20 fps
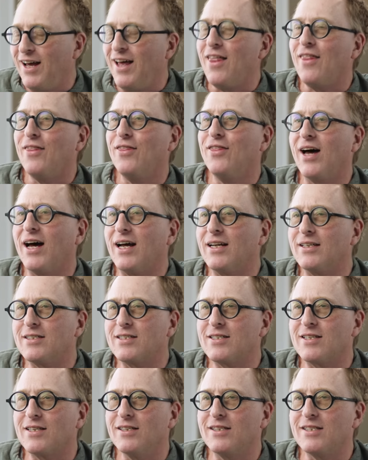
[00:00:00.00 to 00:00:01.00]

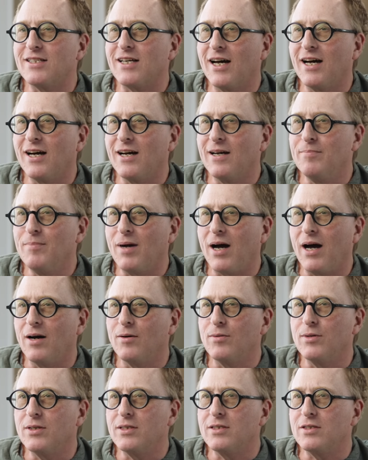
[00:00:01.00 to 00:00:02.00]
That's the time I
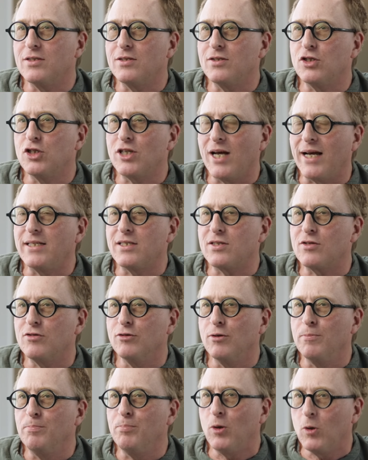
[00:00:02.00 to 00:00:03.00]
was chased
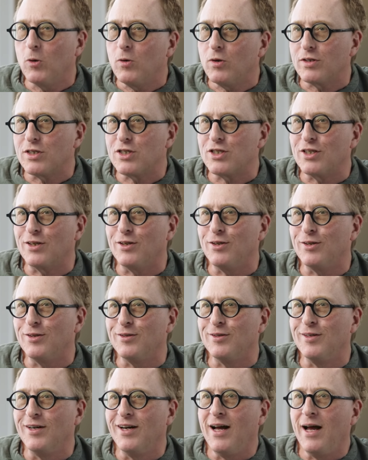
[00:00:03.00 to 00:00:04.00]
through
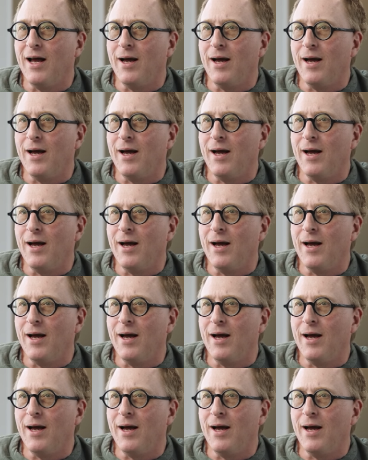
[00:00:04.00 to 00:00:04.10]
Portugal